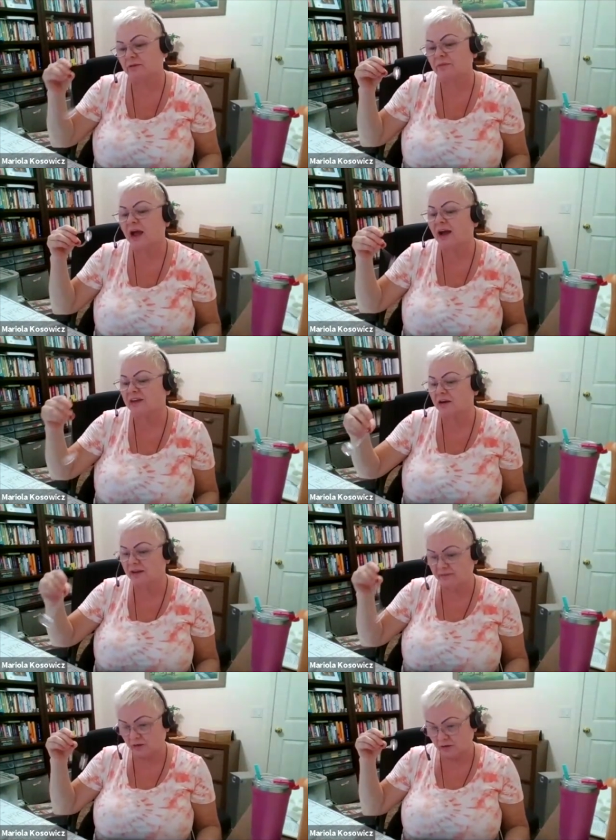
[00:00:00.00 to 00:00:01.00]
Higher
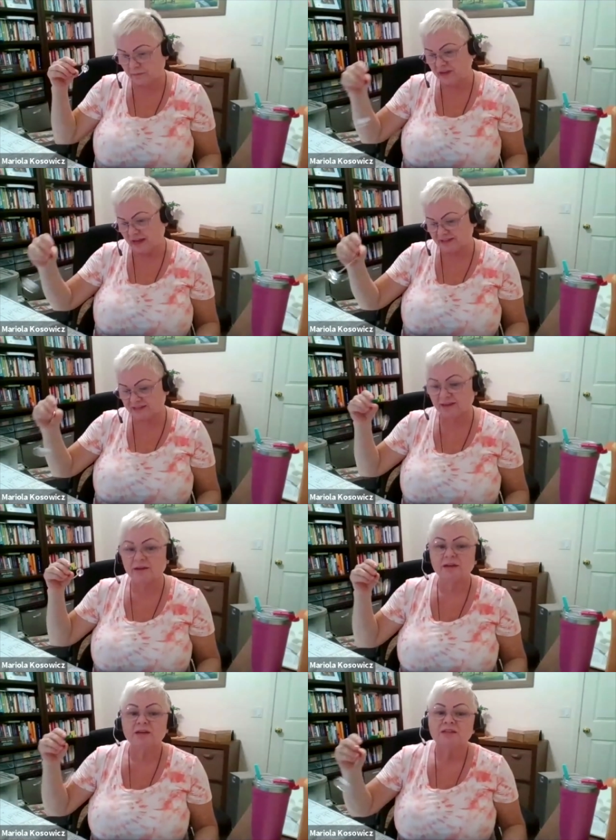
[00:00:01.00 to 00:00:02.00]
level? Yes.
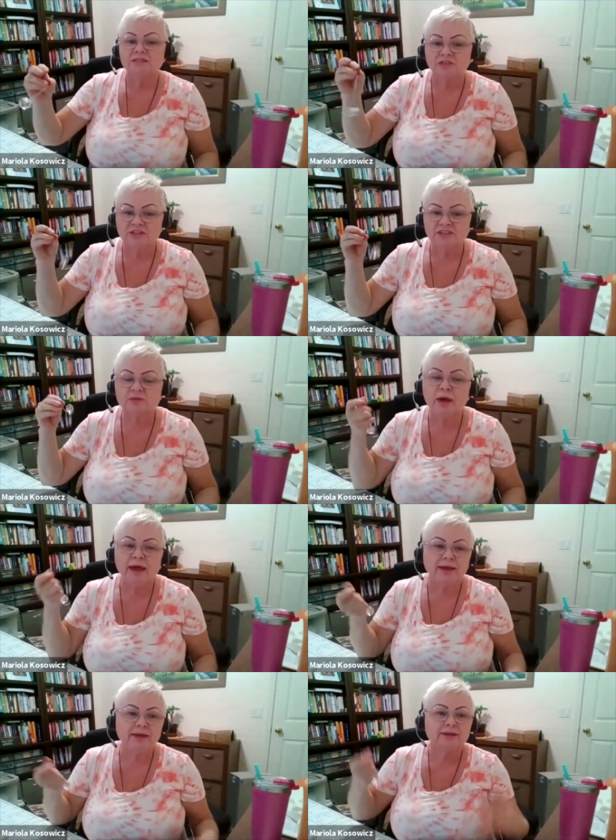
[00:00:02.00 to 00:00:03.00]
So this
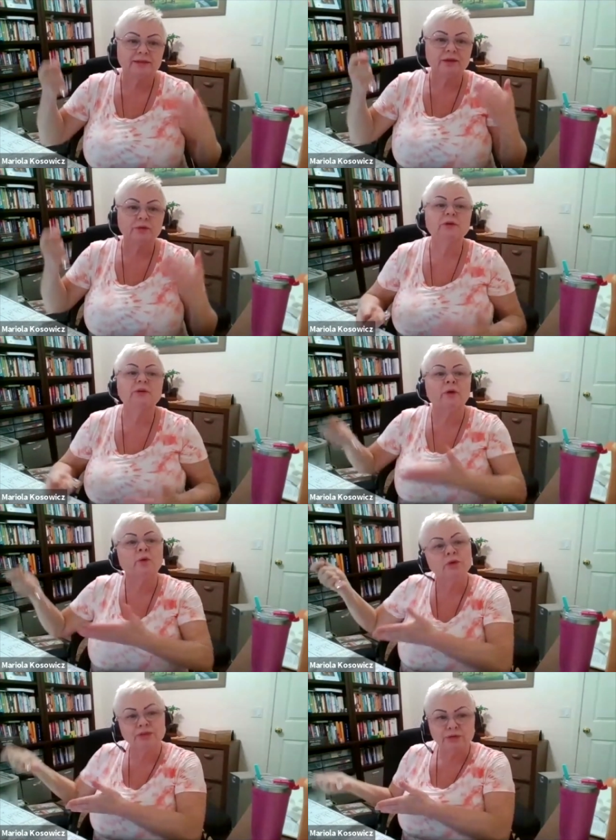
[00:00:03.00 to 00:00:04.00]
way they will know
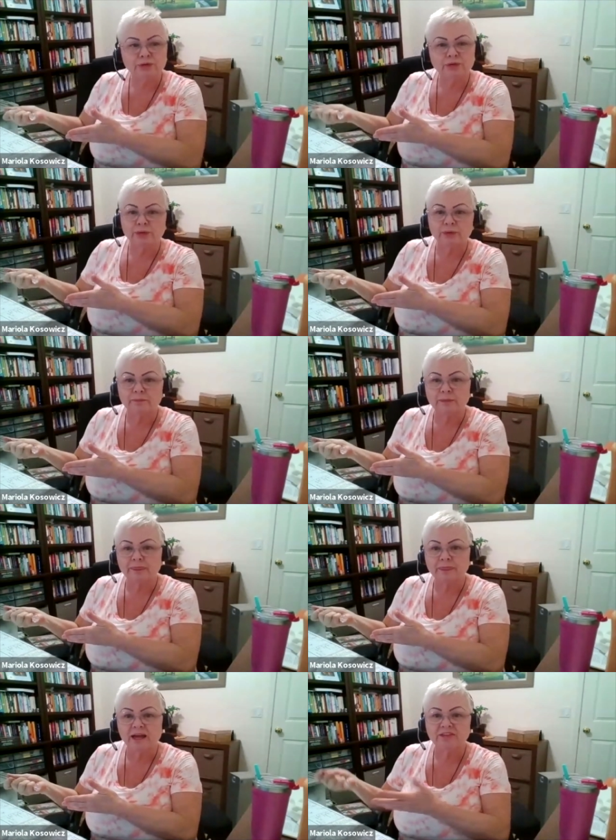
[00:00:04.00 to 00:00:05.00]
what to do.
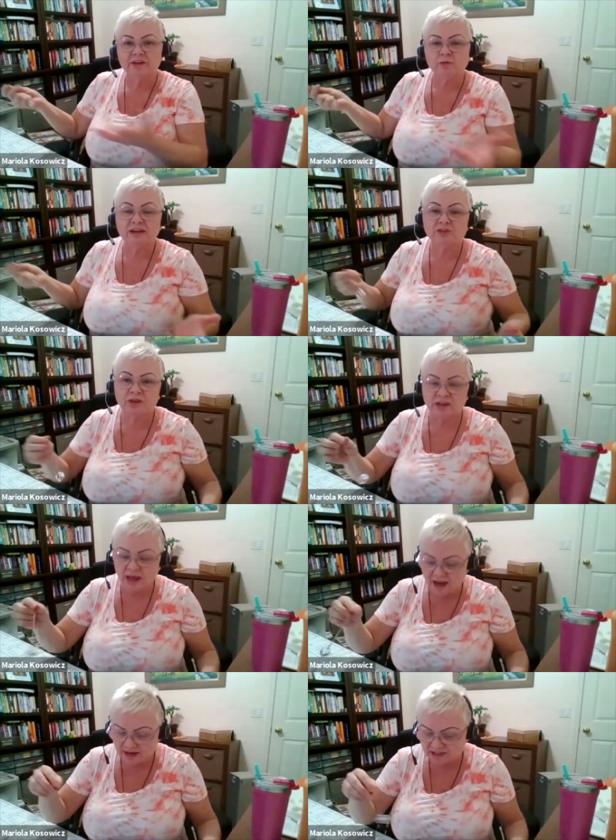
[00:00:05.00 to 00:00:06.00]
Otherwise you can
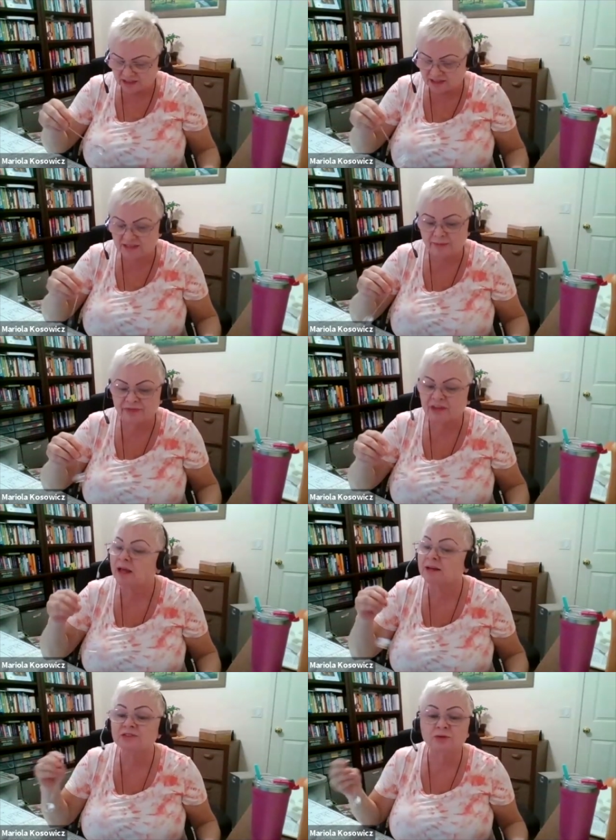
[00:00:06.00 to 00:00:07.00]
ask, is it something
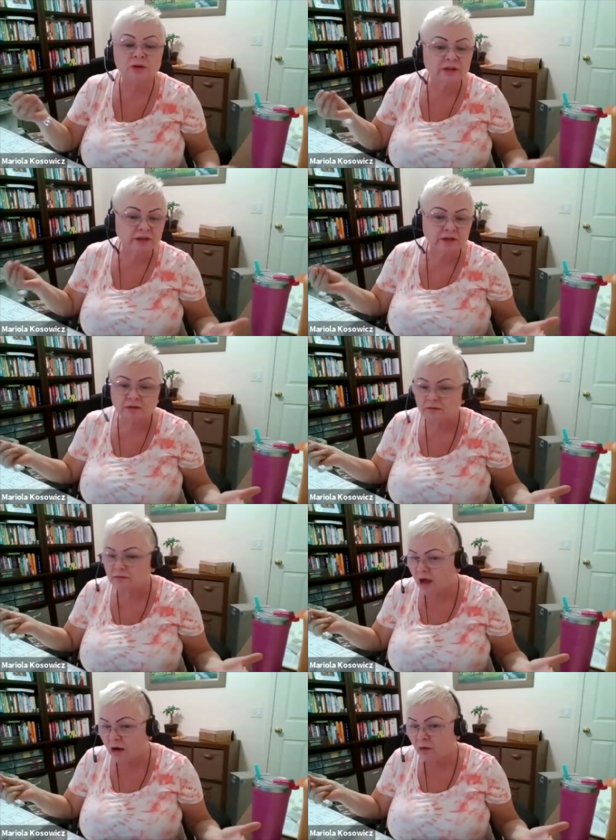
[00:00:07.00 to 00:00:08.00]
else to clear?
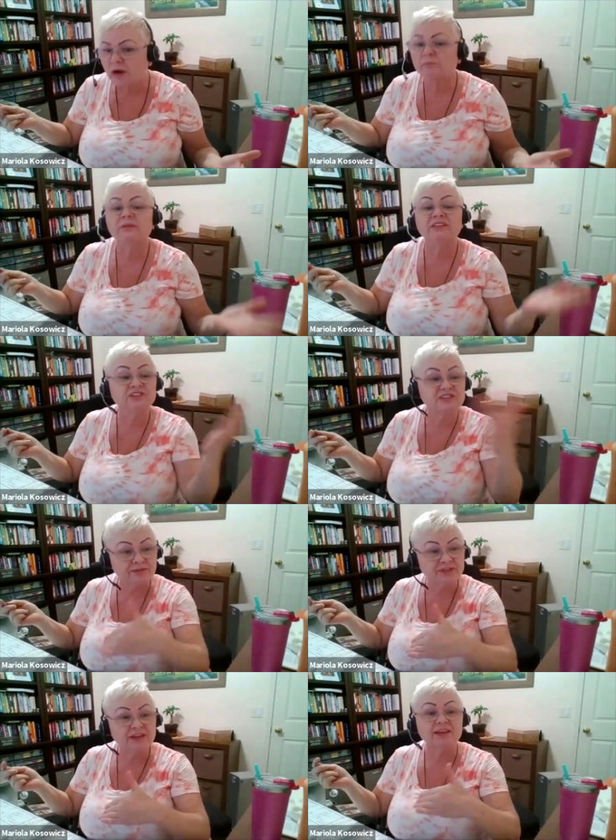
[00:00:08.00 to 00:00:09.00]
No, but it's
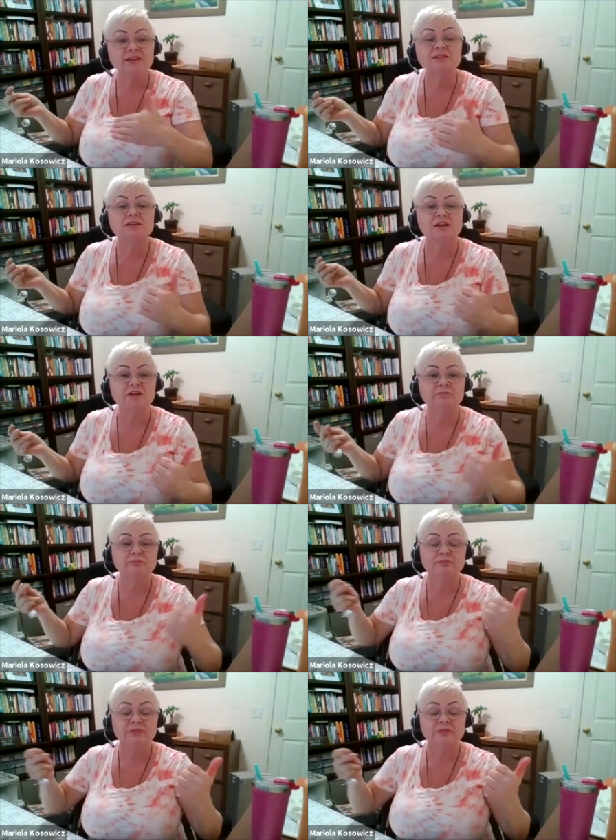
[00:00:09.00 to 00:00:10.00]
something is clear,
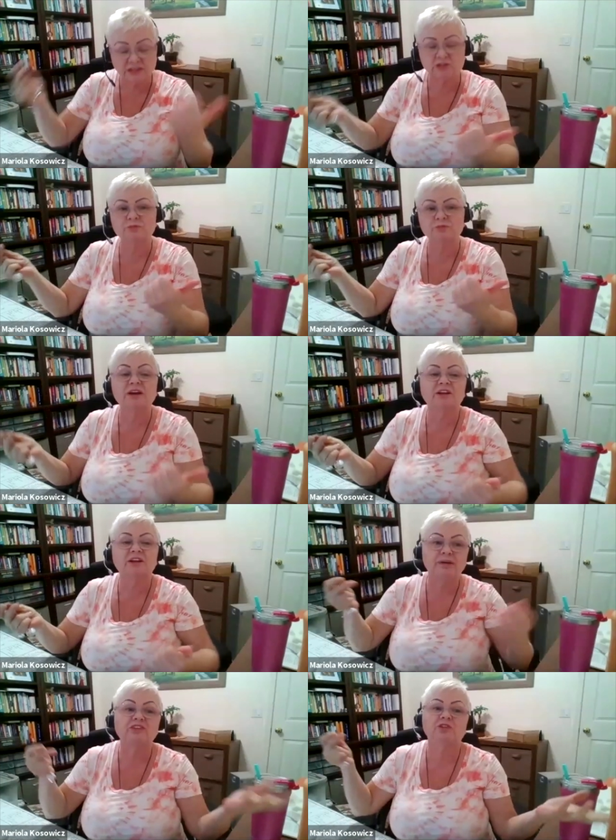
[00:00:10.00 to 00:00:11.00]
needs to be clear,
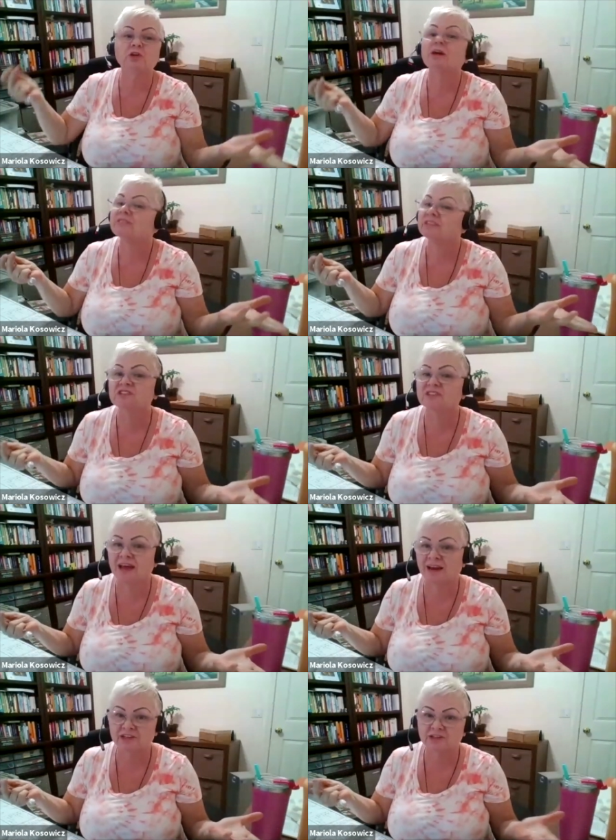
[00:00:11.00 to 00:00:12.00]
but they don't have this
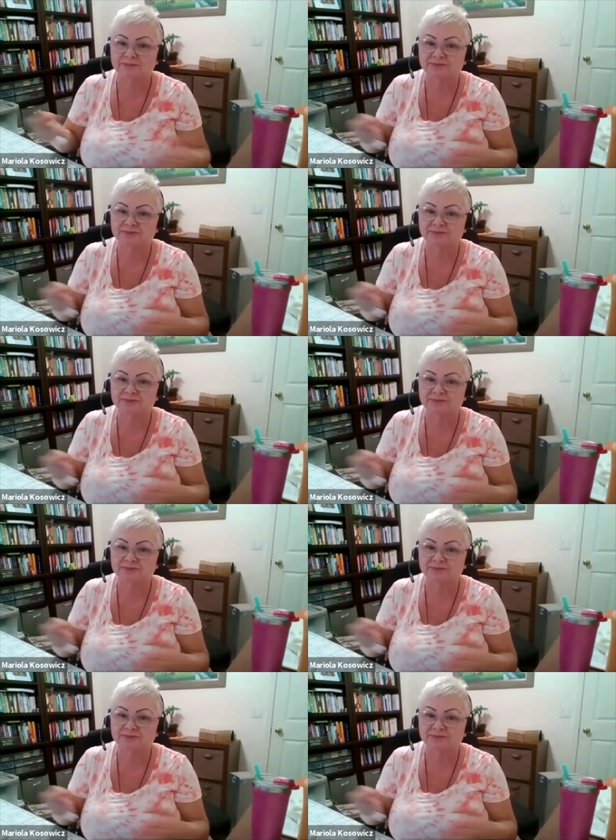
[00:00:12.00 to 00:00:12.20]
knowledge.